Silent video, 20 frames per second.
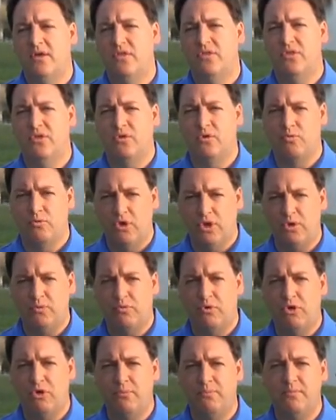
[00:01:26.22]
the grill
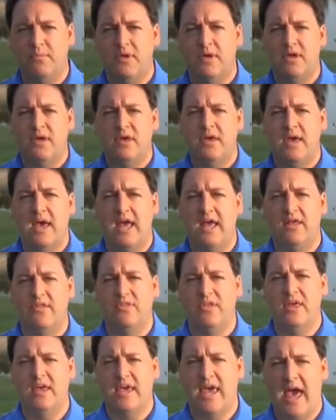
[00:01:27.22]
room,
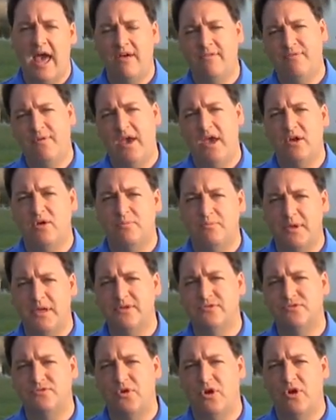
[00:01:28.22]
and the cafe or
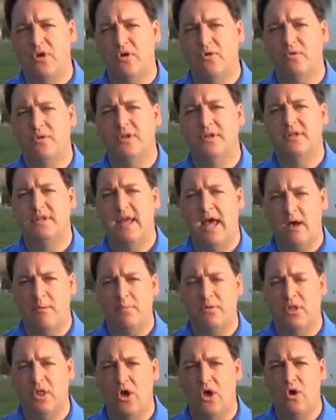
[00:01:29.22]
bistro down
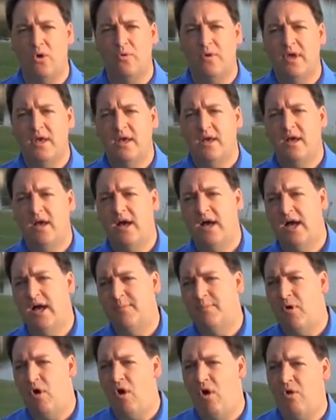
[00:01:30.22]
below.
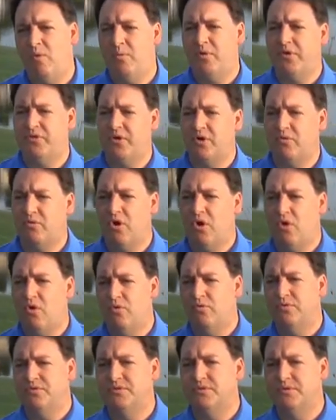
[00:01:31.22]
All with their
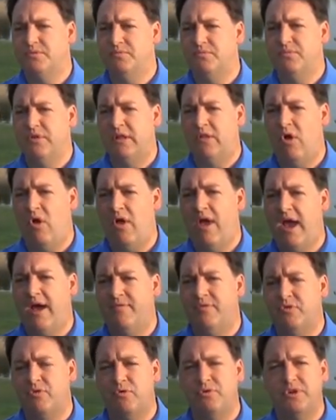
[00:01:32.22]
own, they'll all
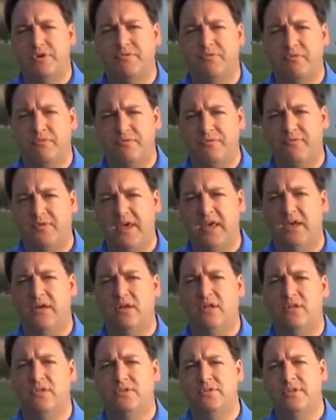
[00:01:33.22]
have their own different
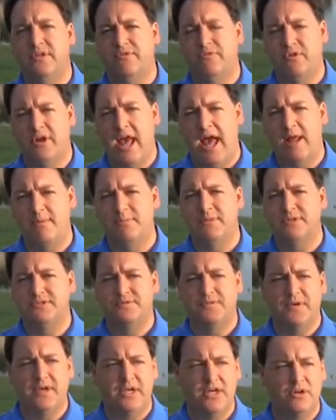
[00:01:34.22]
feel, different
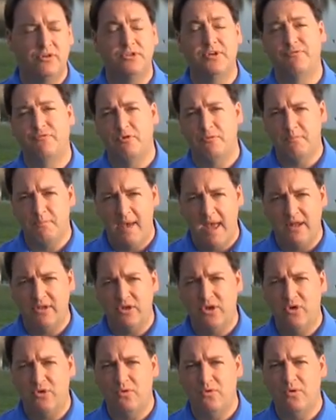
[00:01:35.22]
atmosphere, different
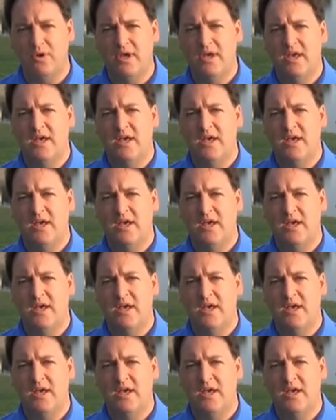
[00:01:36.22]
menu,